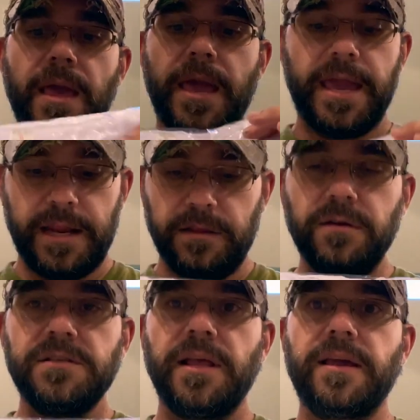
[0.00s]
And it
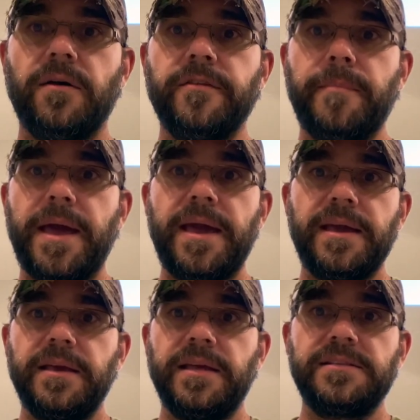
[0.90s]
looks like on the
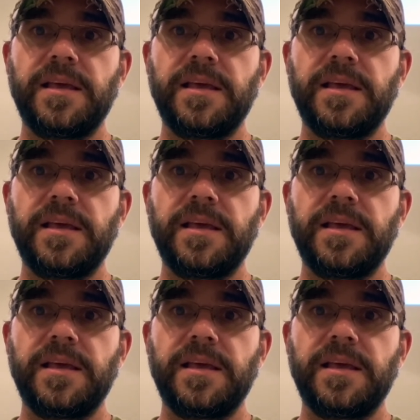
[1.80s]
back, it's